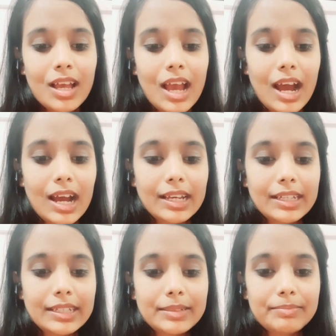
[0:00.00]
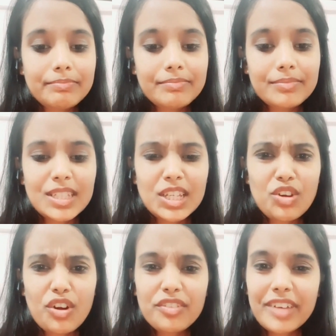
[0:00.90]
I
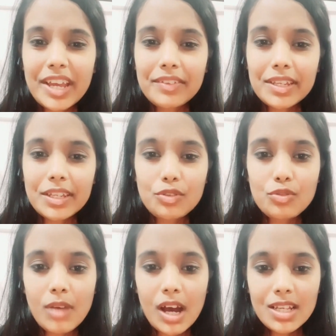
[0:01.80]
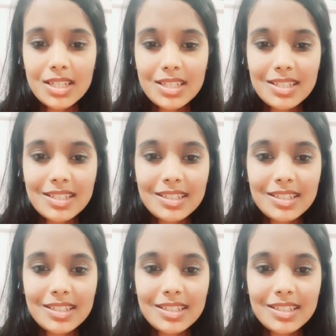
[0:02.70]
secured 582 marks,